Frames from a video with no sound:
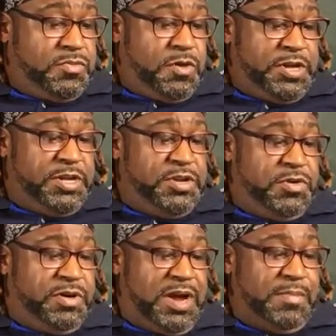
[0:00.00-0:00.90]
What are you
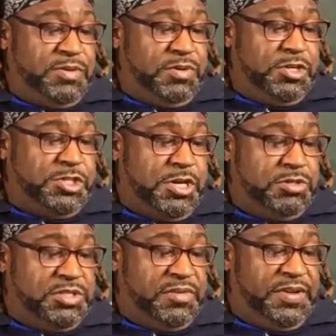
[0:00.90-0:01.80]
doing? I'm doing a
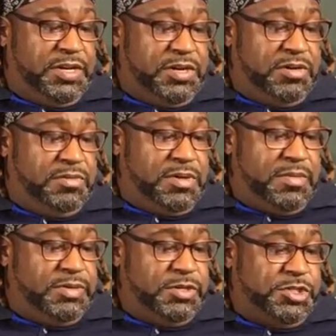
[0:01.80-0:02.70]
show, Flamenco.
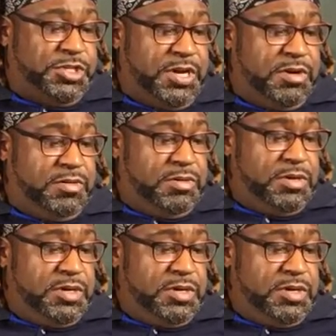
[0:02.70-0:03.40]
I'm doing a show.